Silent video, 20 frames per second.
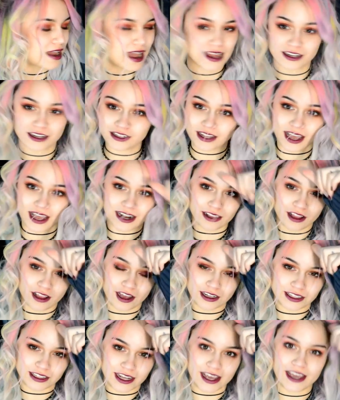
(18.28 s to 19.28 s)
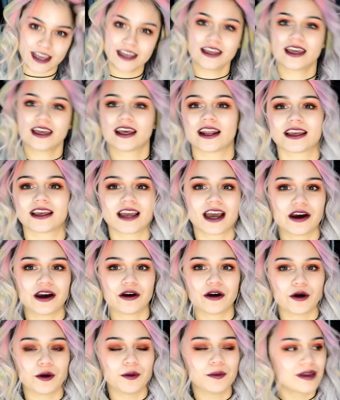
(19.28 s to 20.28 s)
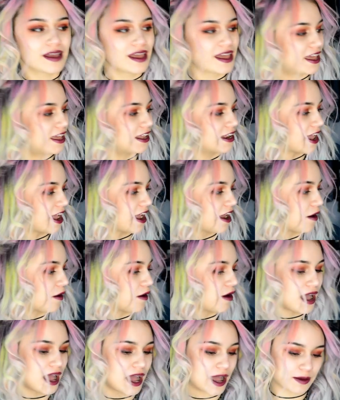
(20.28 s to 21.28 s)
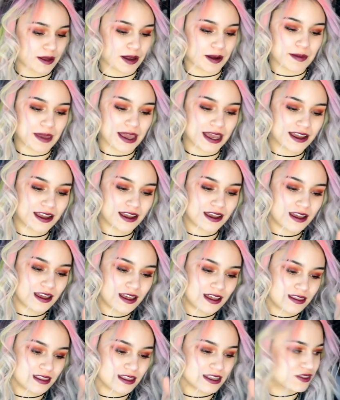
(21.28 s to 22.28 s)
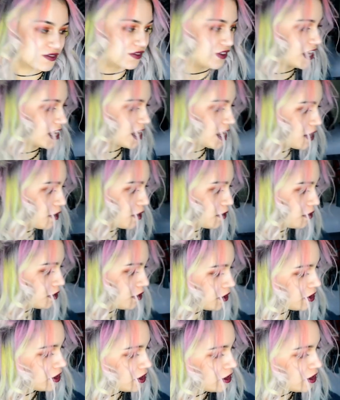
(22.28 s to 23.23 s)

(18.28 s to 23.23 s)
I just had a long day and I got home and now I'm gonna make this video.